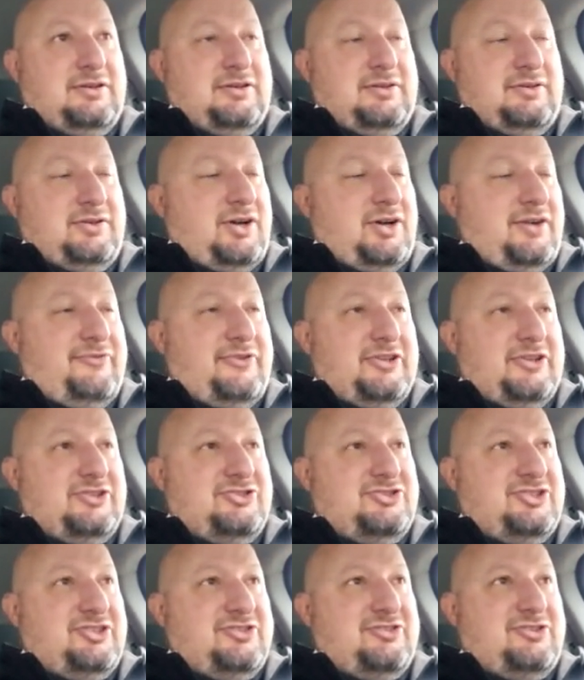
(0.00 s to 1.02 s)
the offense
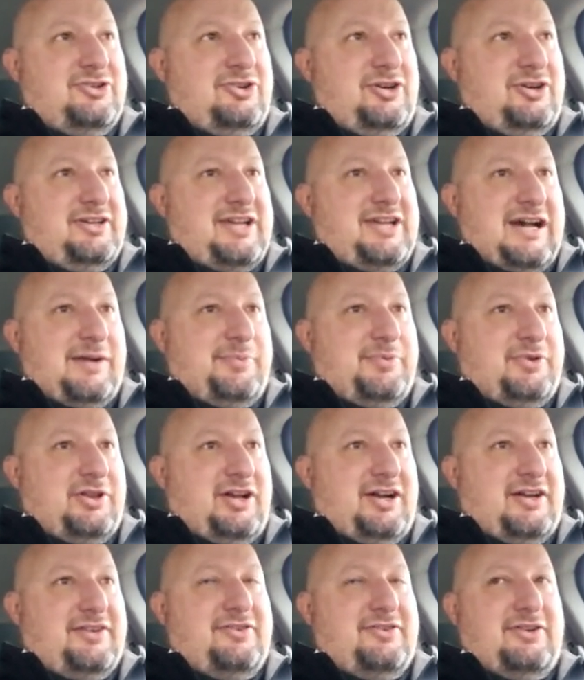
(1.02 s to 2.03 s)
just could not
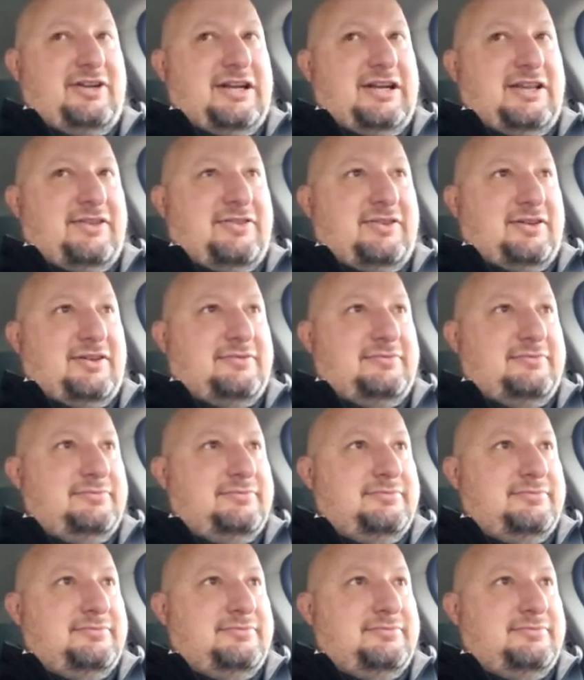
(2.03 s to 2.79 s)
capitalize on anything.